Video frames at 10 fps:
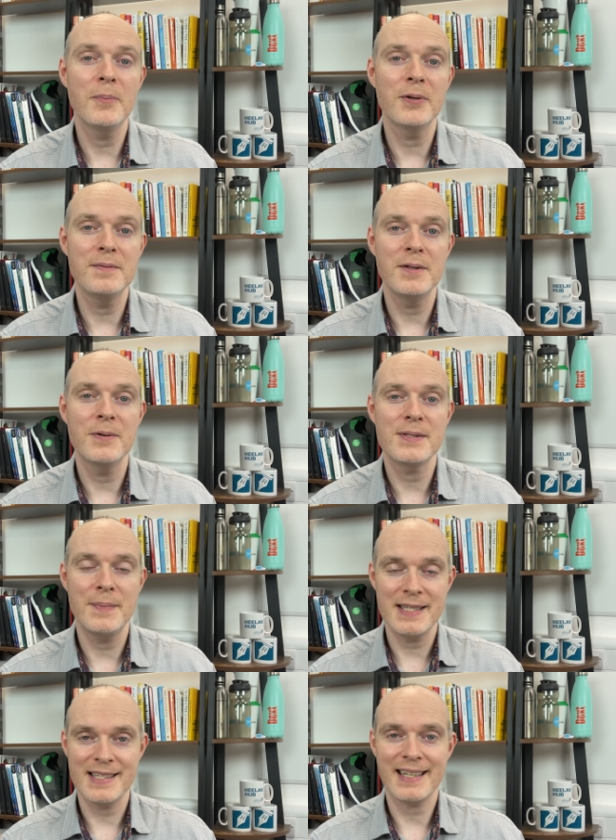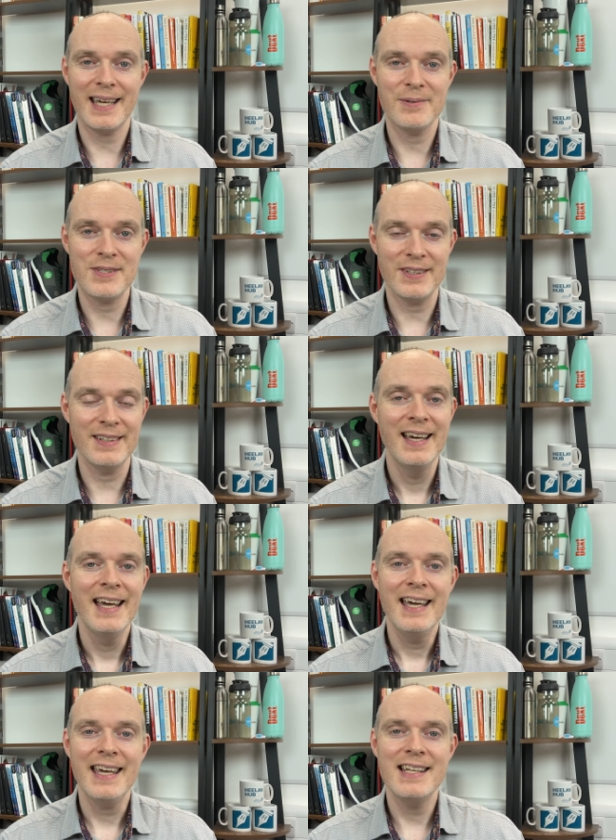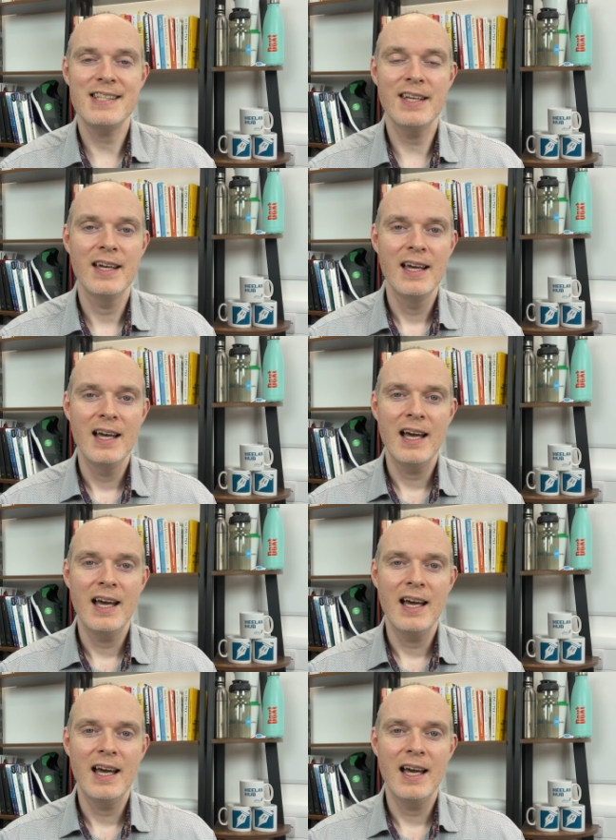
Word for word: point of view as a business accountant is that